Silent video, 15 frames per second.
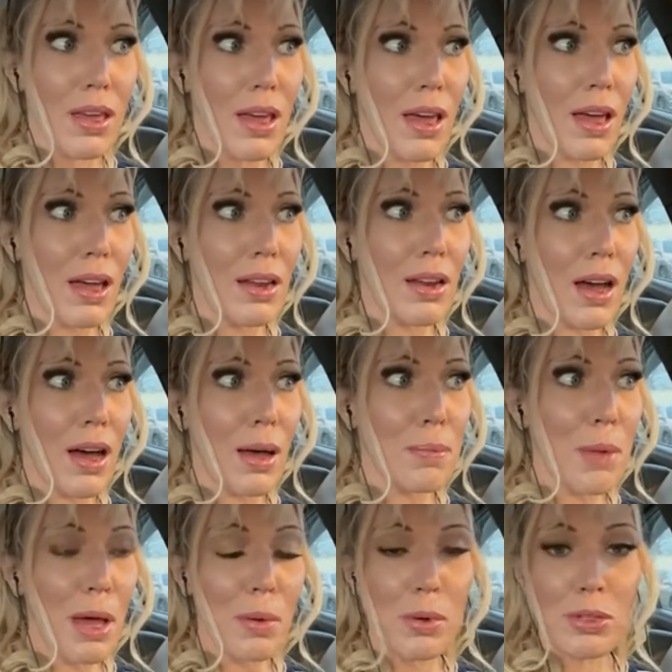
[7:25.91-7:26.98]
And
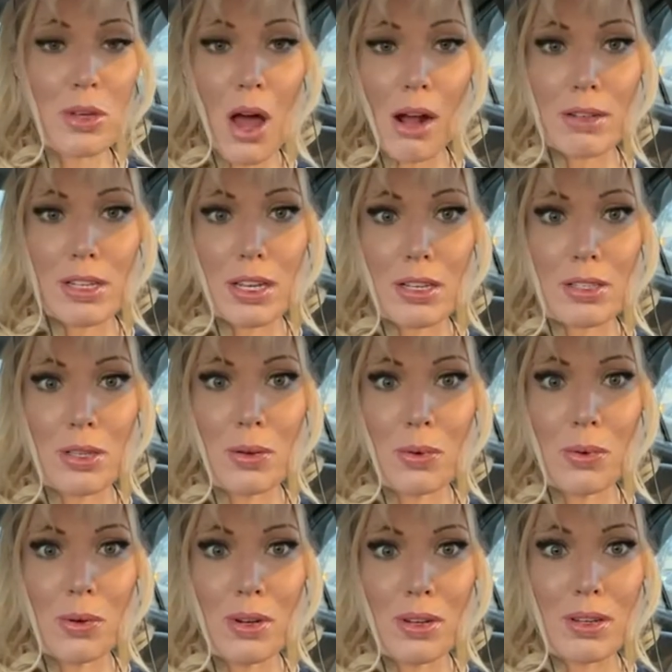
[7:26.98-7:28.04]
I will talk to you
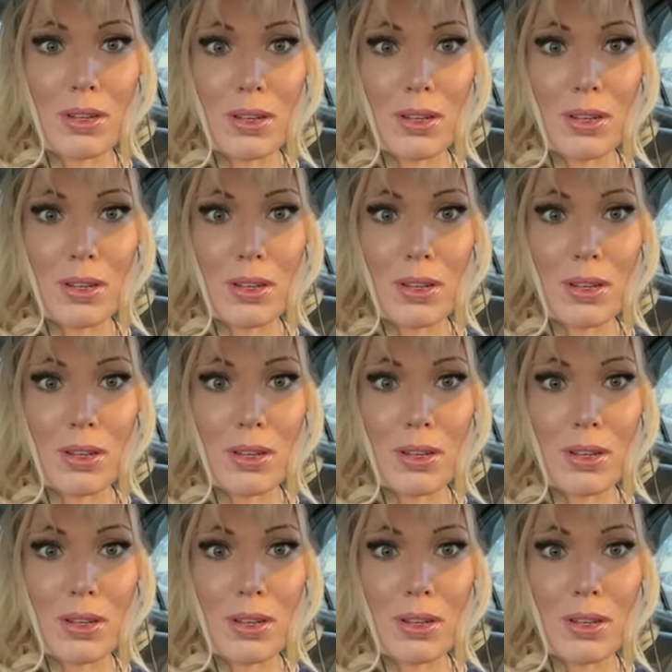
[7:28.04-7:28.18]
soon.